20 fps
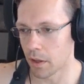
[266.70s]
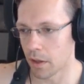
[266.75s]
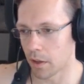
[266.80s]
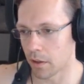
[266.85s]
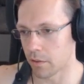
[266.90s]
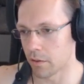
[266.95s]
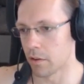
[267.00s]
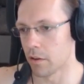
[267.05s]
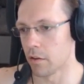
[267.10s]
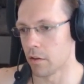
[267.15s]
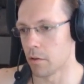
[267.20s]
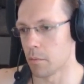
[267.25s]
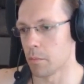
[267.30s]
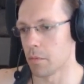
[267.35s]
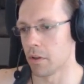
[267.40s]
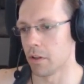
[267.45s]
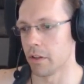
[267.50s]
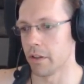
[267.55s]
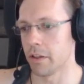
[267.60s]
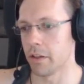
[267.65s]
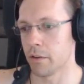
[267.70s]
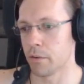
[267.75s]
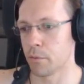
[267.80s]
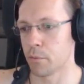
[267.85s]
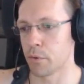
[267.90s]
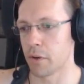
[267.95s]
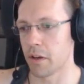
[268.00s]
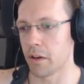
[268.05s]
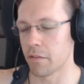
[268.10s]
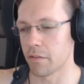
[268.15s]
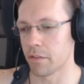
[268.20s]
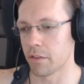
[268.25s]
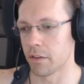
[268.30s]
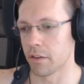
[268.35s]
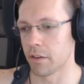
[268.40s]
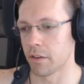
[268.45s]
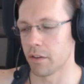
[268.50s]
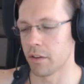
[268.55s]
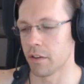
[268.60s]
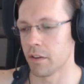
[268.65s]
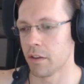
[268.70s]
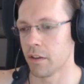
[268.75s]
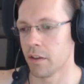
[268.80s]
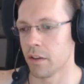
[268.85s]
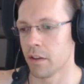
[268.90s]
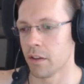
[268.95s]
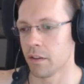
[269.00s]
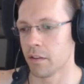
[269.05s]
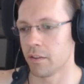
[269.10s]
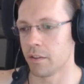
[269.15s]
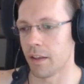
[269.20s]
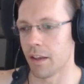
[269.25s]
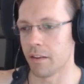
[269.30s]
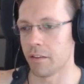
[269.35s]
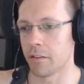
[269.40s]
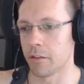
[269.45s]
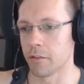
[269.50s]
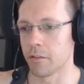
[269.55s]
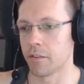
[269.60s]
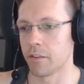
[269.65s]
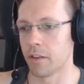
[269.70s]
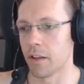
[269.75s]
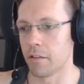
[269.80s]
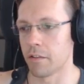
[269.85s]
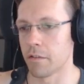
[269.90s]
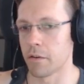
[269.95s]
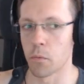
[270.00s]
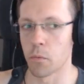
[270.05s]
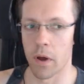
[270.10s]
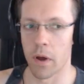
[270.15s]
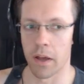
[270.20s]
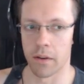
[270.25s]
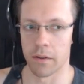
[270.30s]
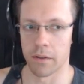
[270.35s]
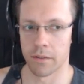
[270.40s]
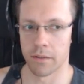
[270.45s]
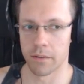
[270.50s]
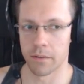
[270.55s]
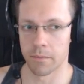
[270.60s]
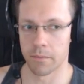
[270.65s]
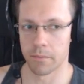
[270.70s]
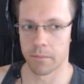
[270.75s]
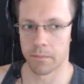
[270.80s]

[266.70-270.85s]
And then in the middle here we have a sense of self-awareness,